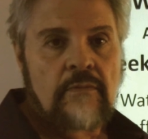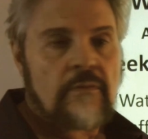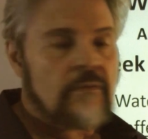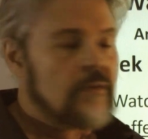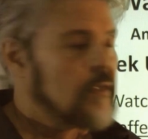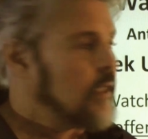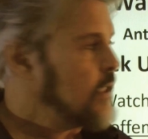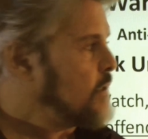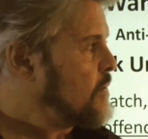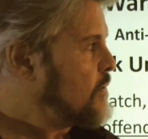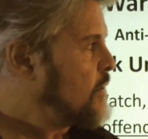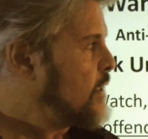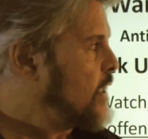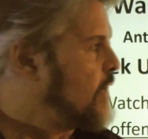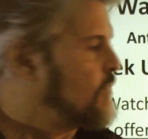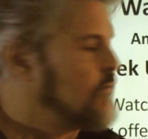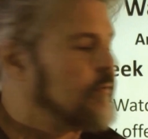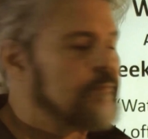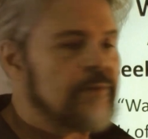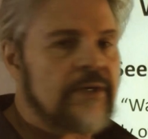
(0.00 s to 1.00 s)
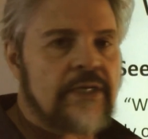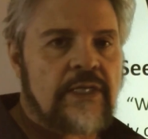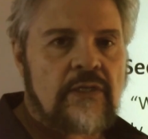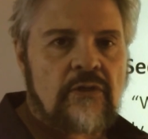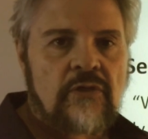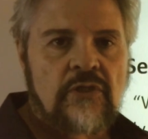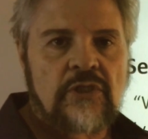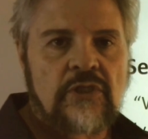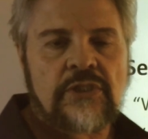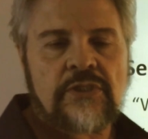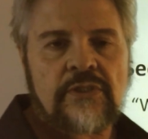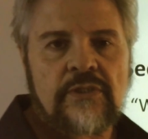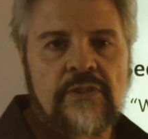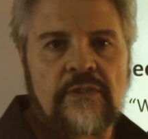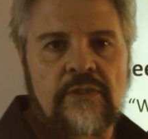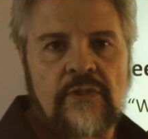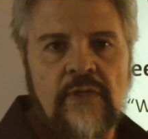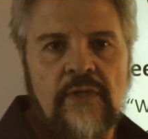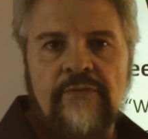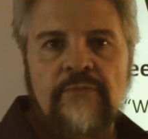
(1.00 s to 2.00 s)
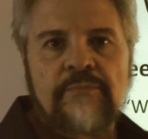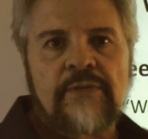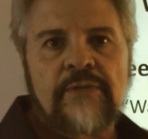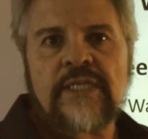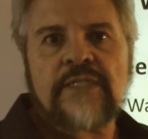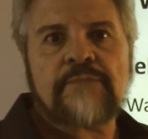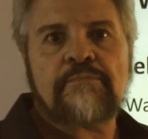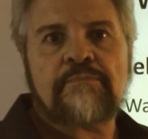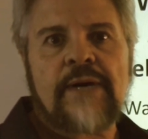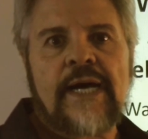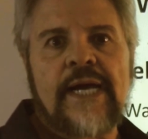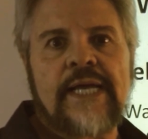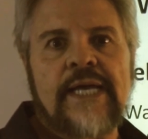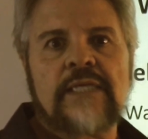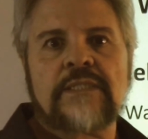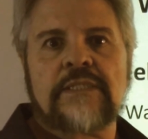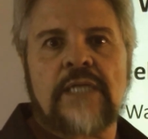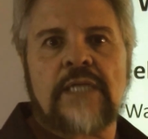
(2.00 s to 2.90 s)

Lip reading: Okay? Everybody looks, everybody's biased.